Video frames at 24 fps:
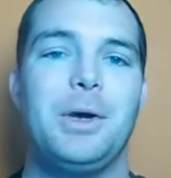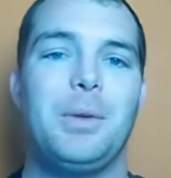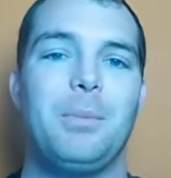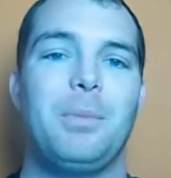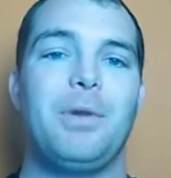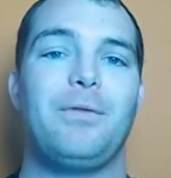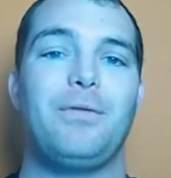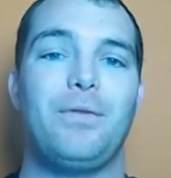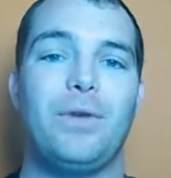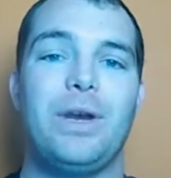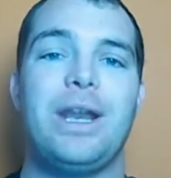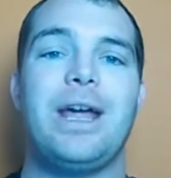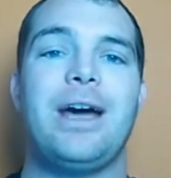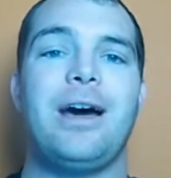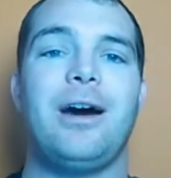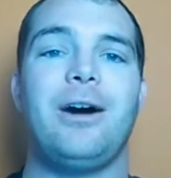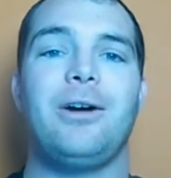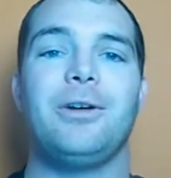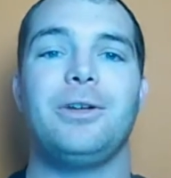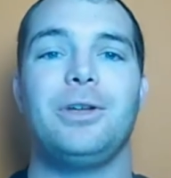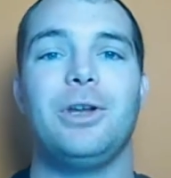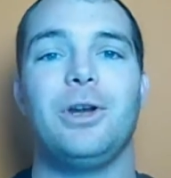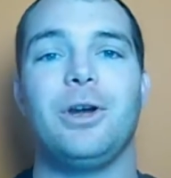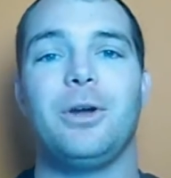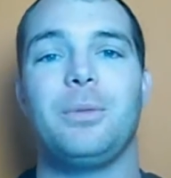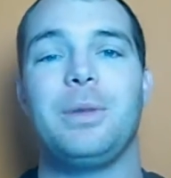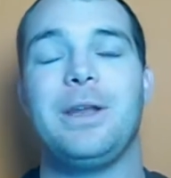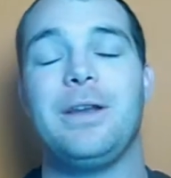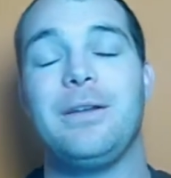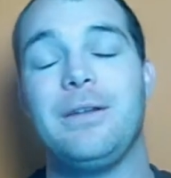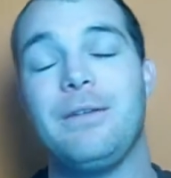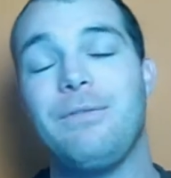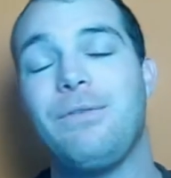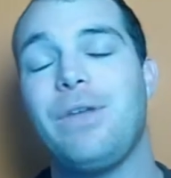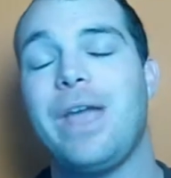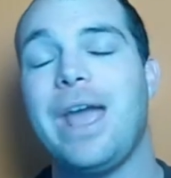But for now, you know, I
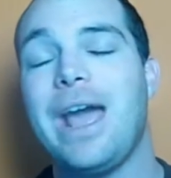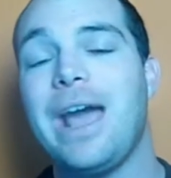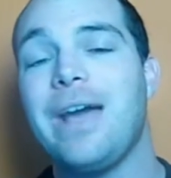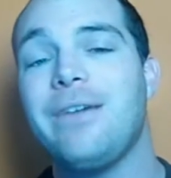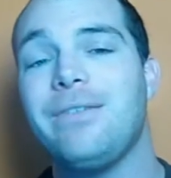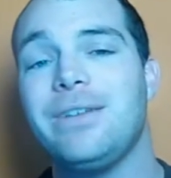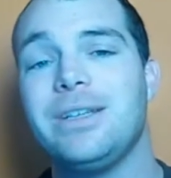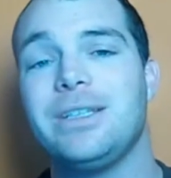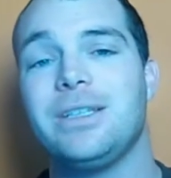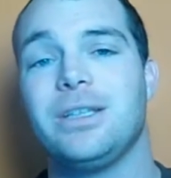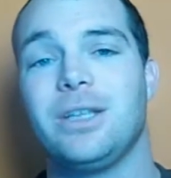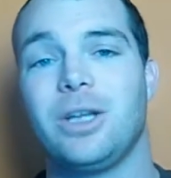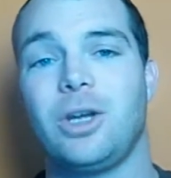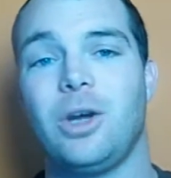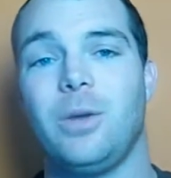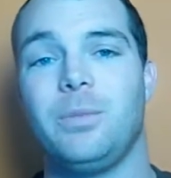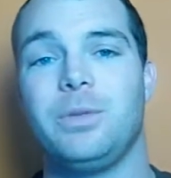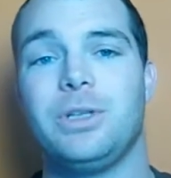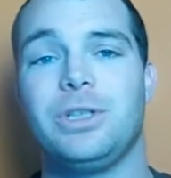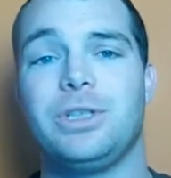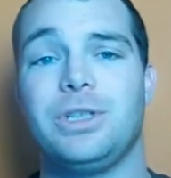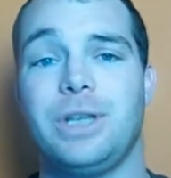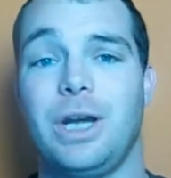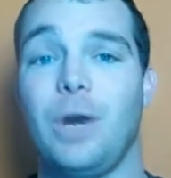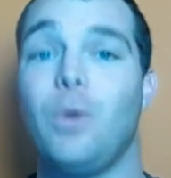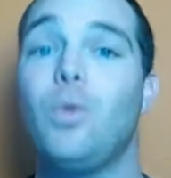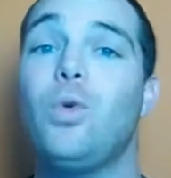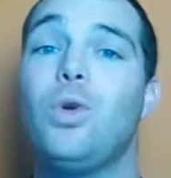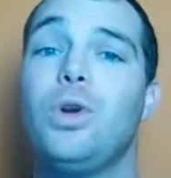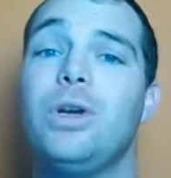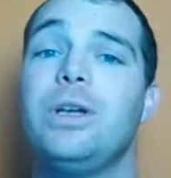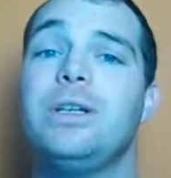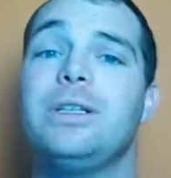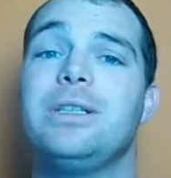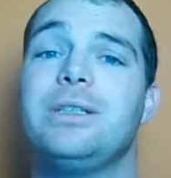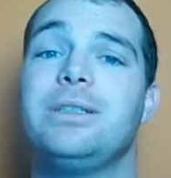mean, if you have entered the competition, I
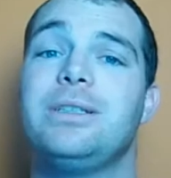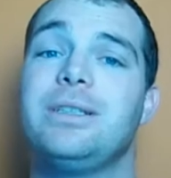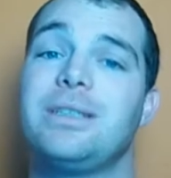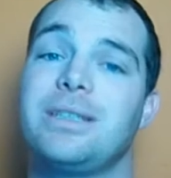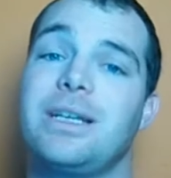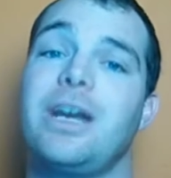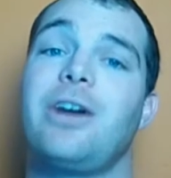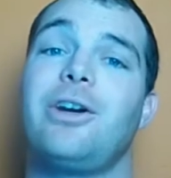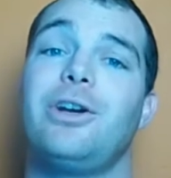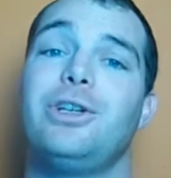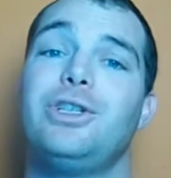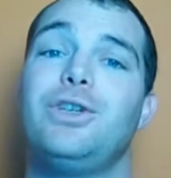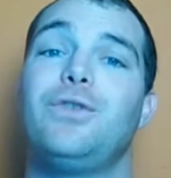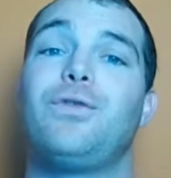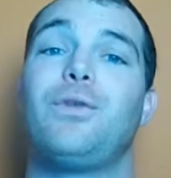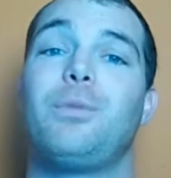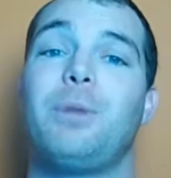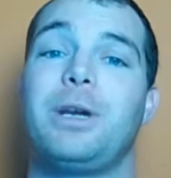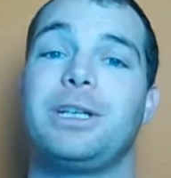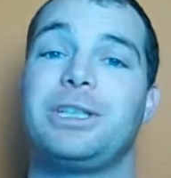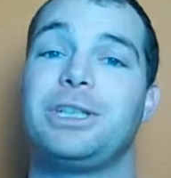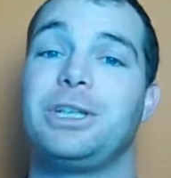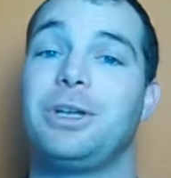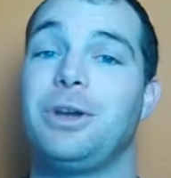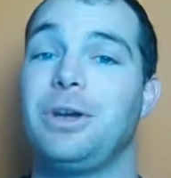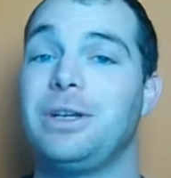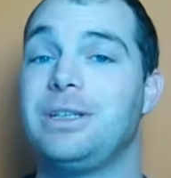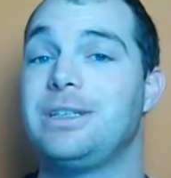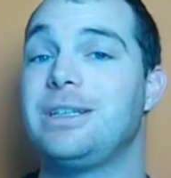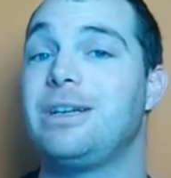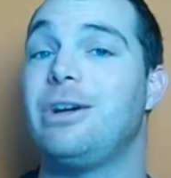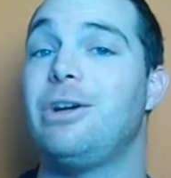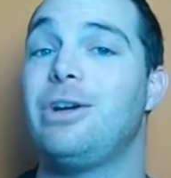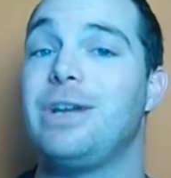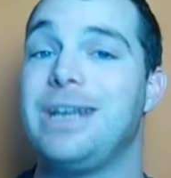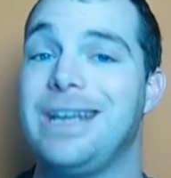wouldn't discourage you from actually going
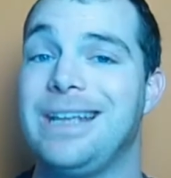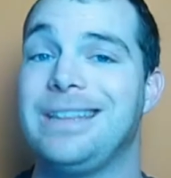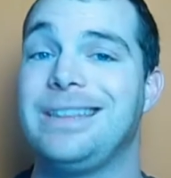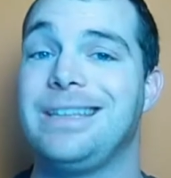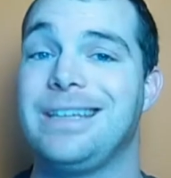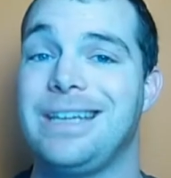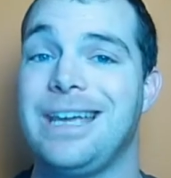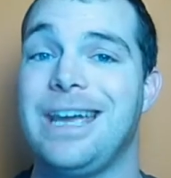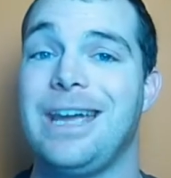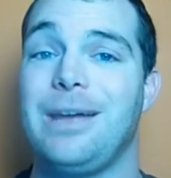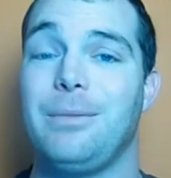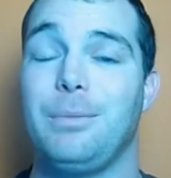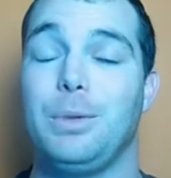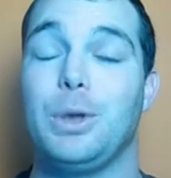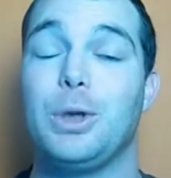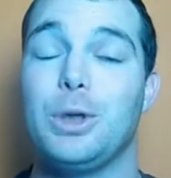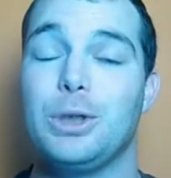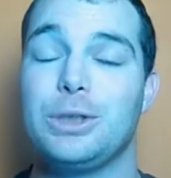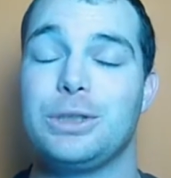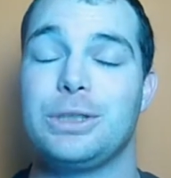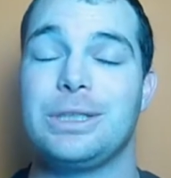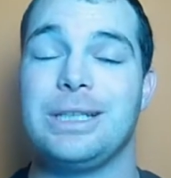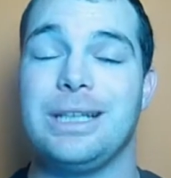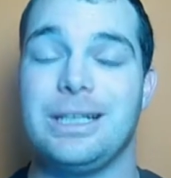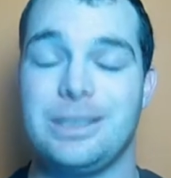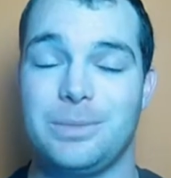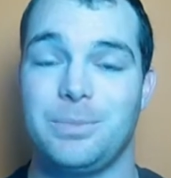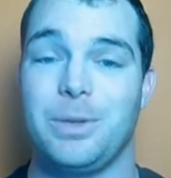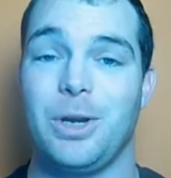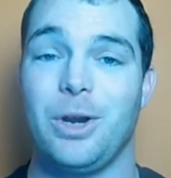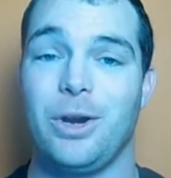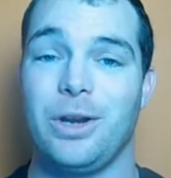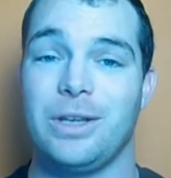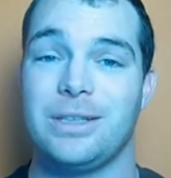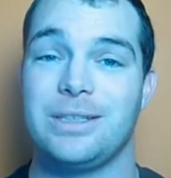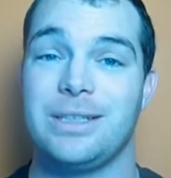to go get the game, because let's
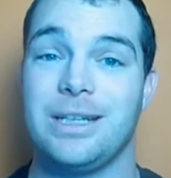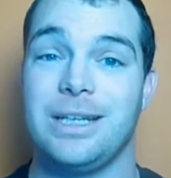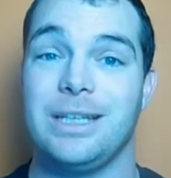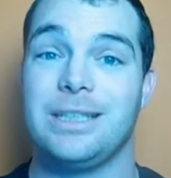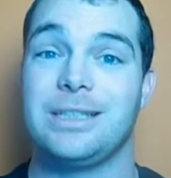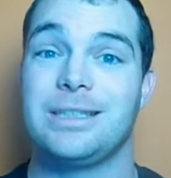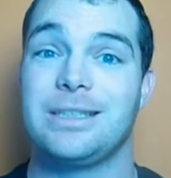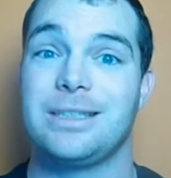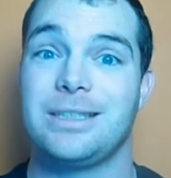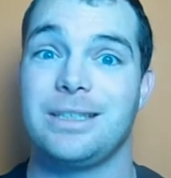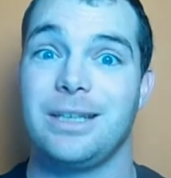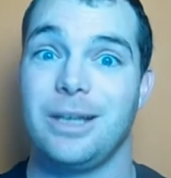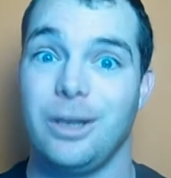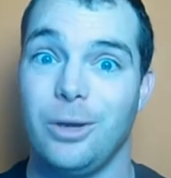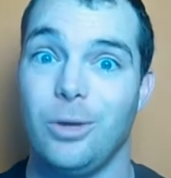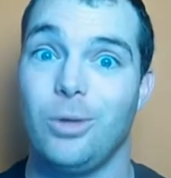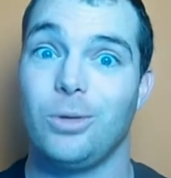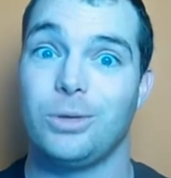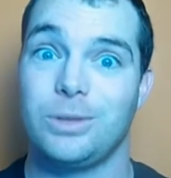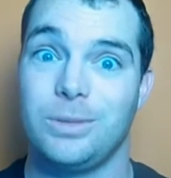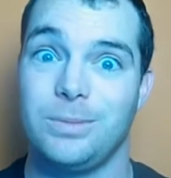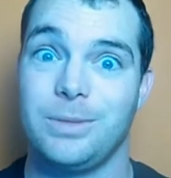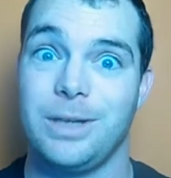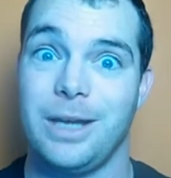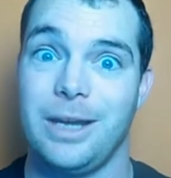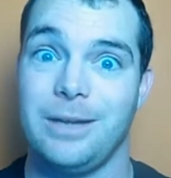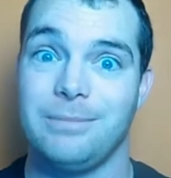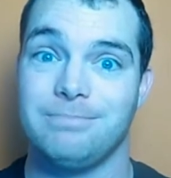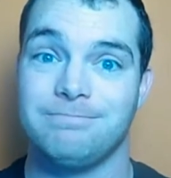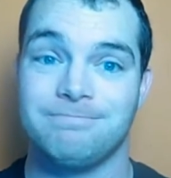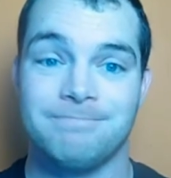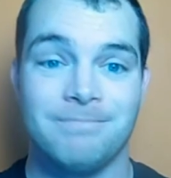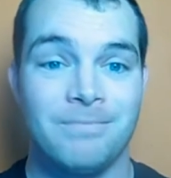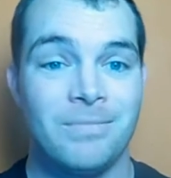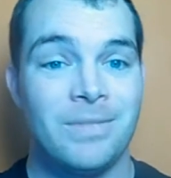be honest, it's an awesome game.